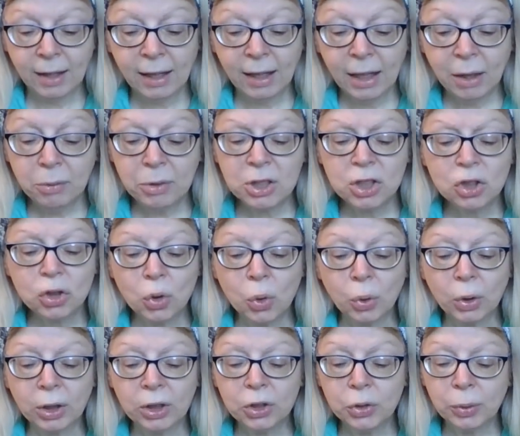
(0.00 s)
He would
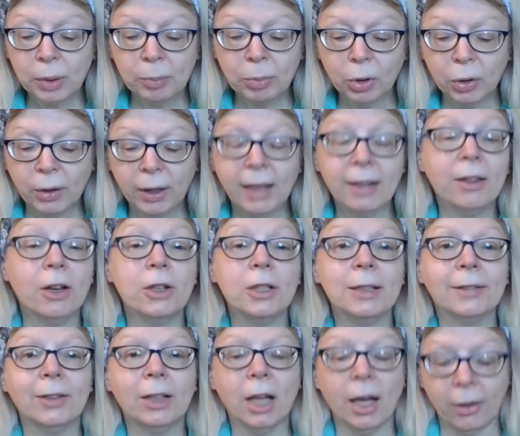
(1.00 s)
scorn to employ those
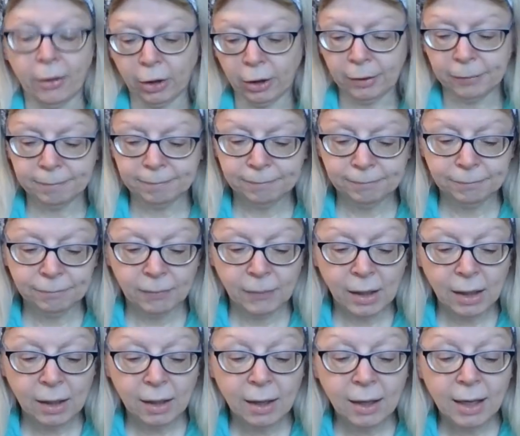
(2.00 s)
of another.
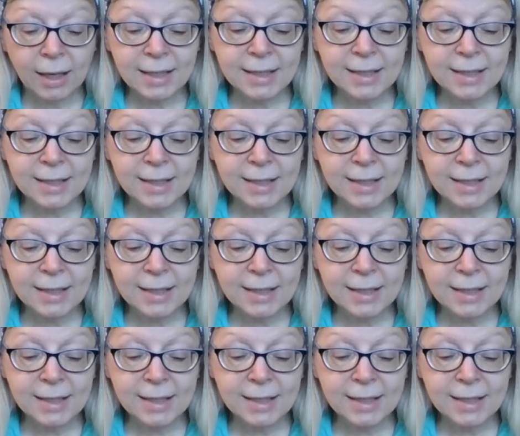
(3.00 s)
A